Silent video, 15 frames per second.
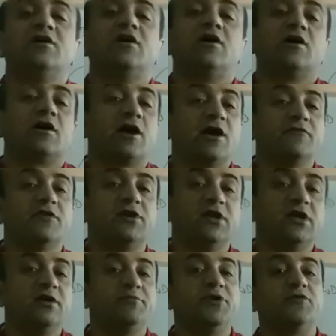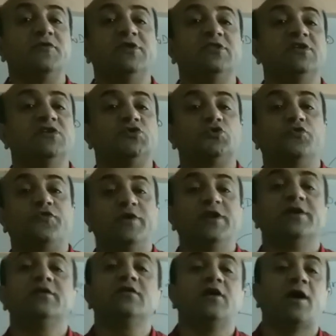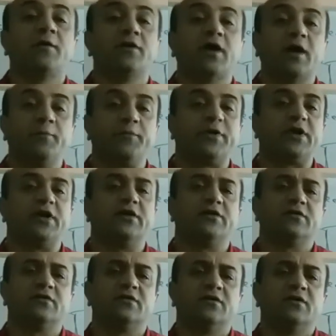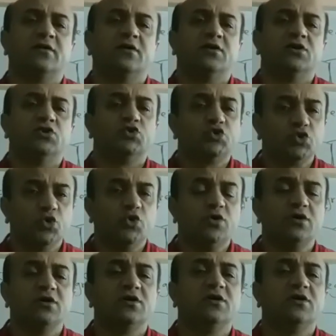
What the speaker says: or have a delay between these two filling and emptying. So